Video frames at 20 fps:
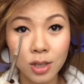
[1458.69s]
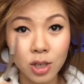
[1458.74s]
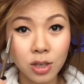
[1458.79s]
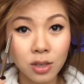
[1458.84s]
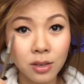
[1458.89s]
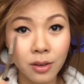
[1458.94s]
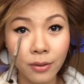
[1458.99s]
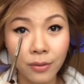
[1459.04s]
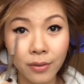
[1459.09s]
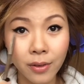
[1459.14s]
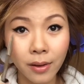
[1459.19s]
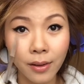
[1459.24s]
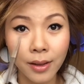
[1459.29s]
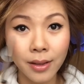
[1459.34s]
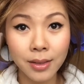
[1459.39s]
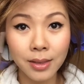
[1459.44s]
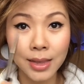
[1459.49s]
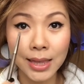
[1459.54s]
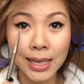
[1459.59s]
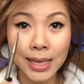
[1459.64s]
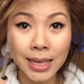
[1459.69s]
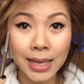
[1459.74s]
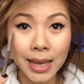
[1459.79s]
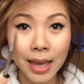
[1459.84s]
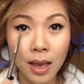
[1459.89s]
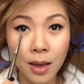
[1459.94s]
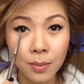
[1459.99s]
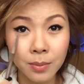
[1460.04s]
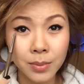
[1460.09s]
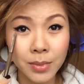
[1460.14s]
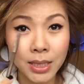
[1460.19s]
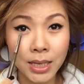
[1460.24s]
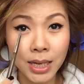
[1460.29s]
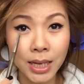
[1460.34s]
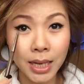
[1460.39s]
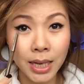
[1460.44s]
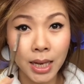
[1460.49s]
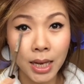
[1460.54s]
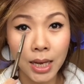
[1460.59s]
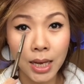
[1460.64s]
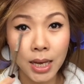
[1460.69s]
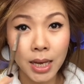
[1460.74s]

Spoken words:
just to fill in the empty